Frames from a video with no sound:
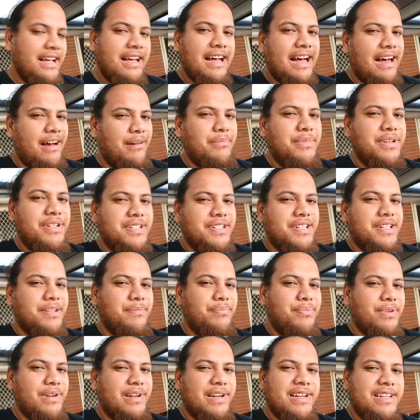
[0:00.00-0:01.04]
I'm usually
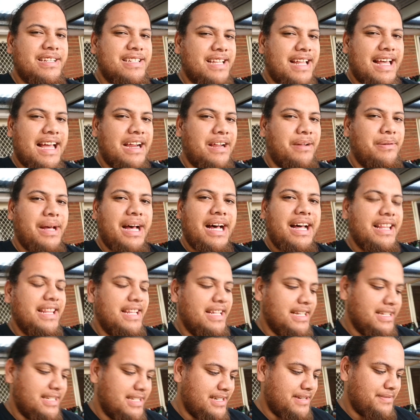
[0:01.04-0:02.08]
pretty slack about
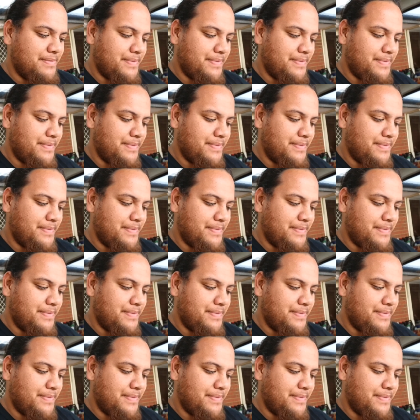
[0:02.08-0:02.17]
this and